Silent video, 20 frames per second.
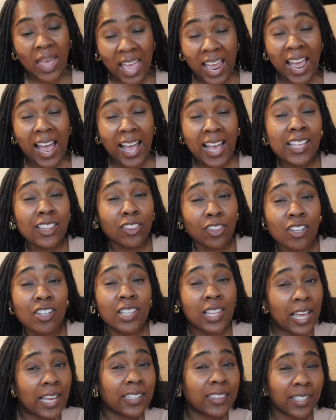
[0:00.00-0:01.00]
I
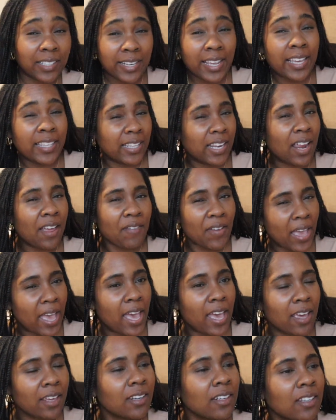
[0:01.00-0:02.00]
look like the day that I've
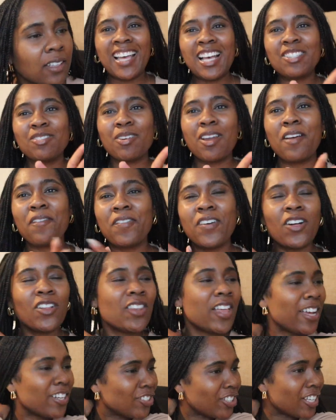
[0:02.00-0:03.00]
had. That's what I felt
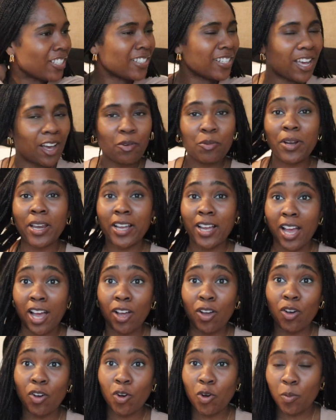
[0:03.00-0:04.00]
like just now when I
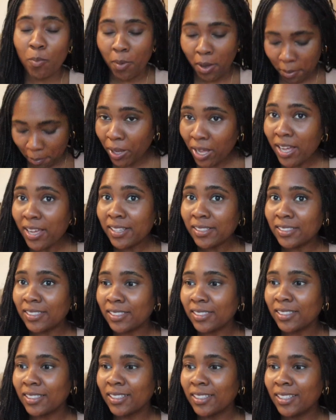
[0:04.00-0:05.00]
got home.
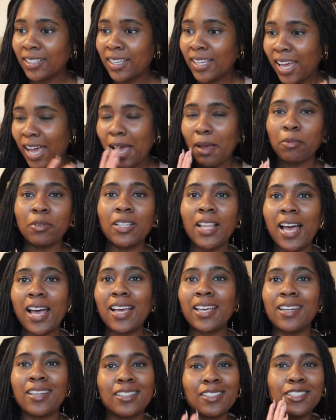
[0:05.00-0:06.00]
But I'm
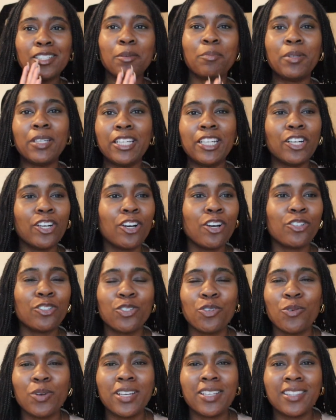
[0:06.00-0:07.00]
glad to be here
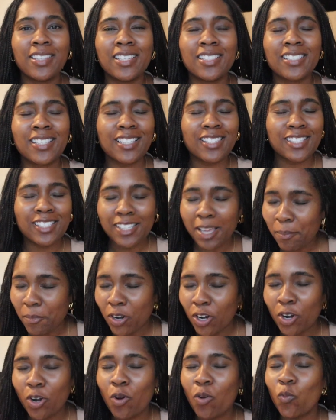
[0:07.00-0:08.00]
doing this
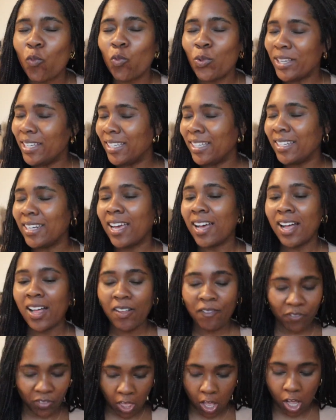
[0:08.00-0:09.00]
Summerween
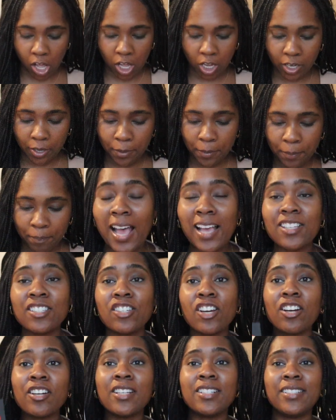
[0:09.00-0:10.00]
vlog. I
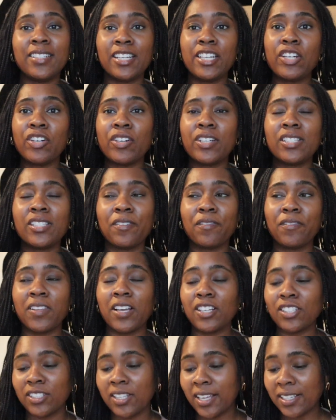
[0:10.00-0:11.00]
started Tender is the
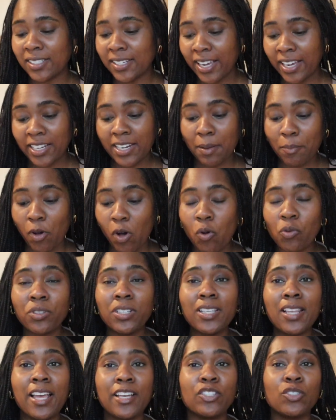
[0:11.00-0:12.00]
Flesh last night and I'm
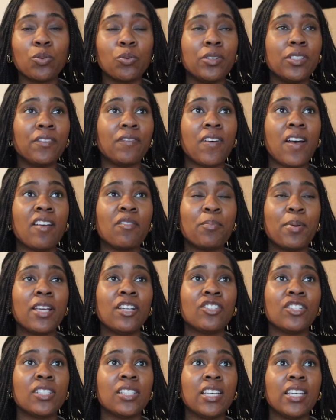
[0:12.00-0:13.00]
only like 25
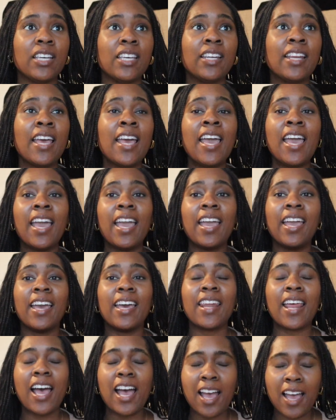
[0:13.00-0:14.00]
pages in
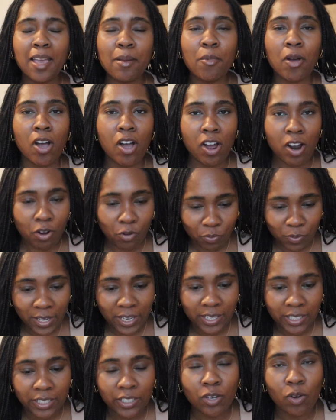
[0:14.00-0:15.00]
and I'm
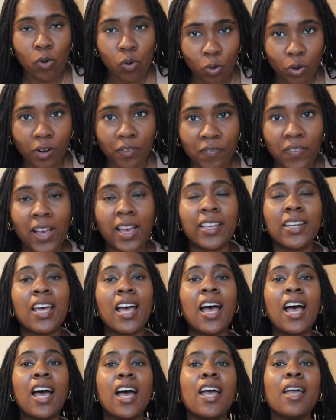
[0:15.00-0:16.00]
already horrified.
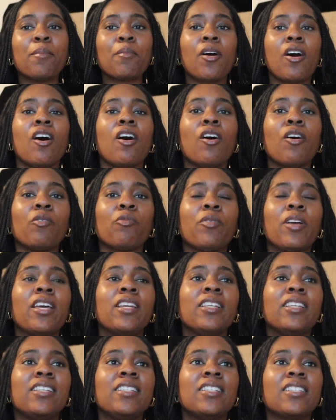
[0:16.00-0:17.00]
I'm
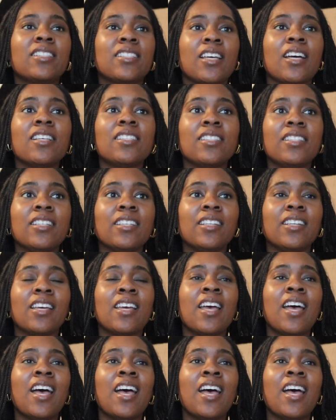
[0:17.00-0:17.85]
already disgusted.